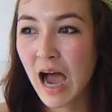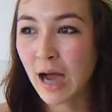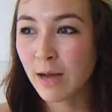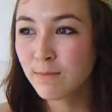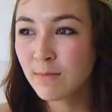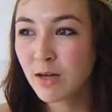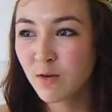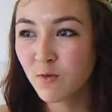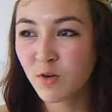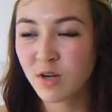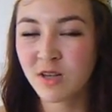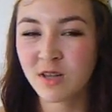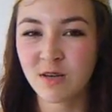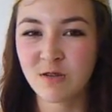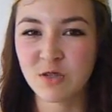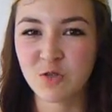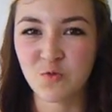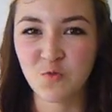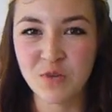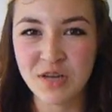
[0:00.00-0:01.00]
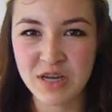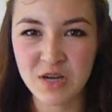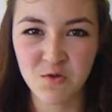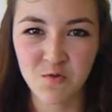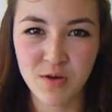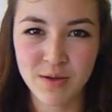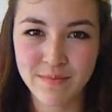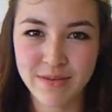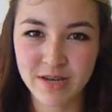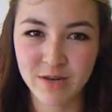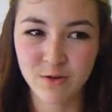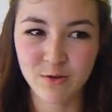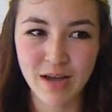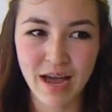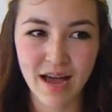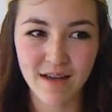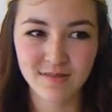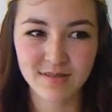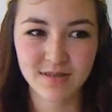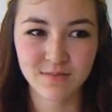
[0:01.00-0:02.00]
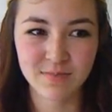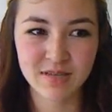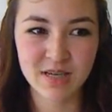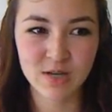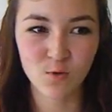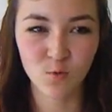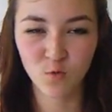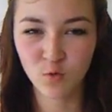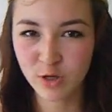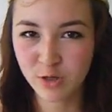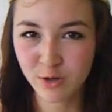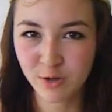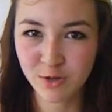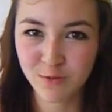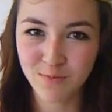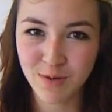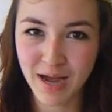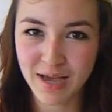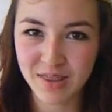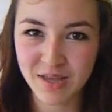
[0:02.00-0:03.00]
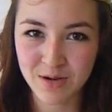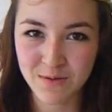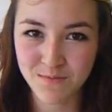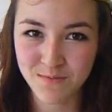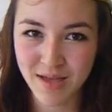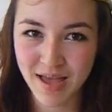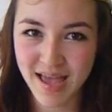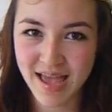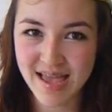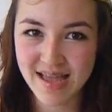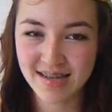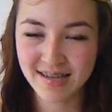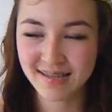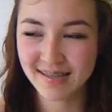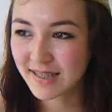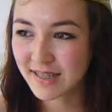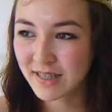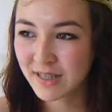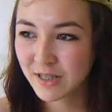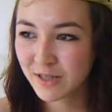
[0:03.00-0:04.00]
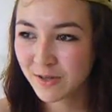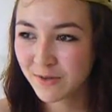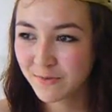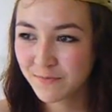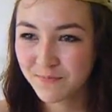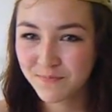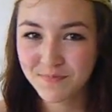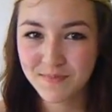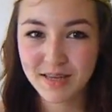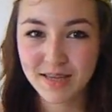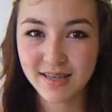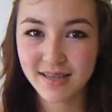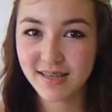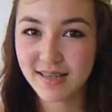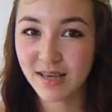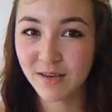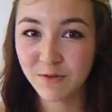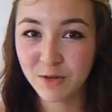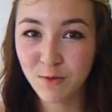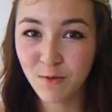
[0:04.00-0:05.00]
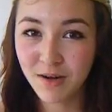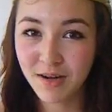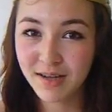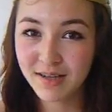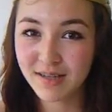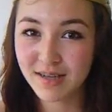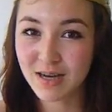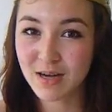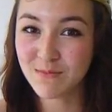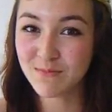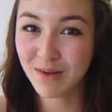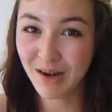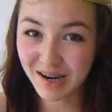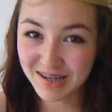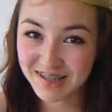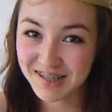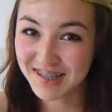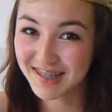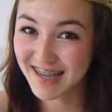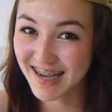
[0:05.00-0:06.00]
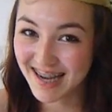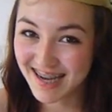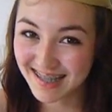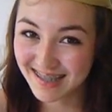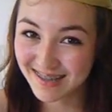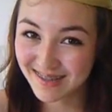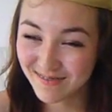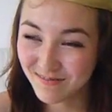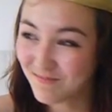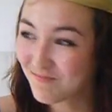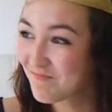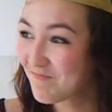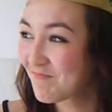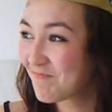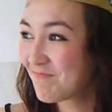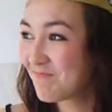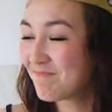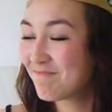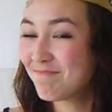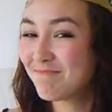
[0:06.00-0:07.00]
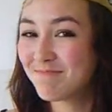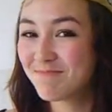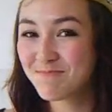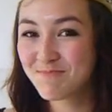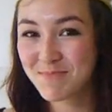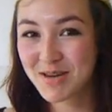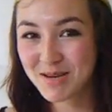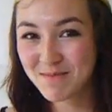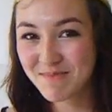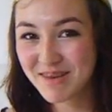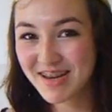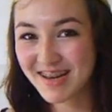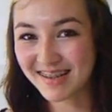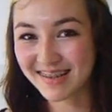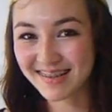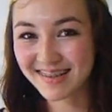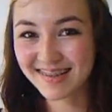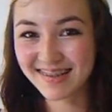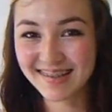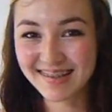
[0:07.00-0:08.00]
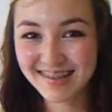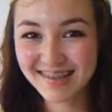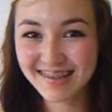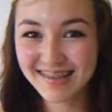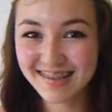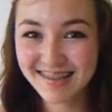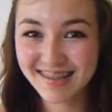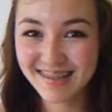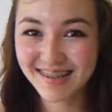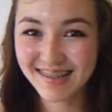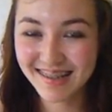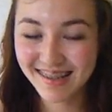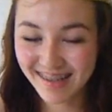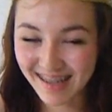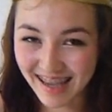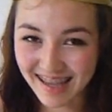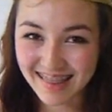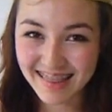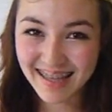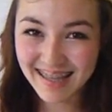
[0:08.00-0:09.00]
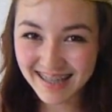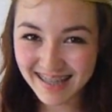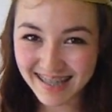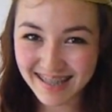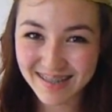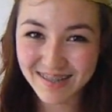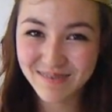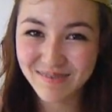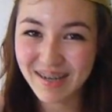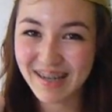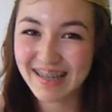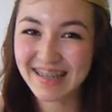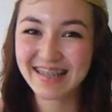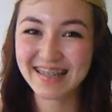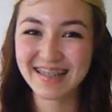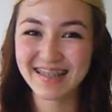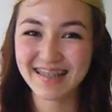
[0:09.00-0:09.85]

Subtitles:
I'm not one of those weak women who have to be wooed by their men. You know, if you want a boss to date, pick me. Okay, thank you. Bye.